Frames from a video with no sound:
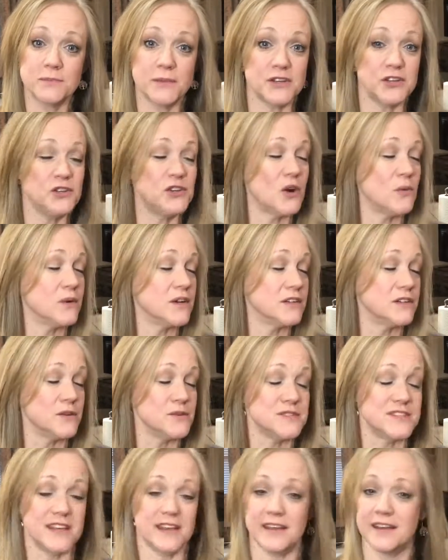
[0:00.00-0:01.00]
but you don't want to
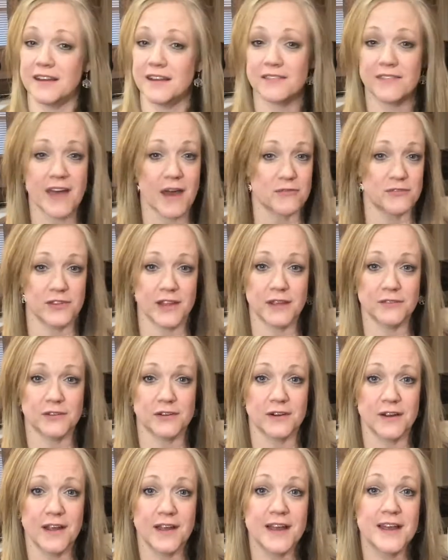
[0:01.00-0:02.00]
lose any of that
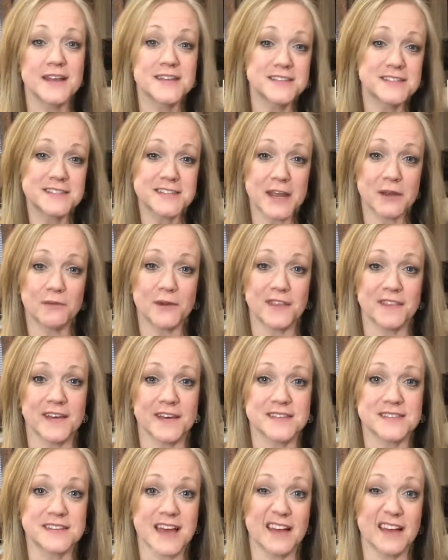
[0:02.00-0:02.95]
flavor, stay with us.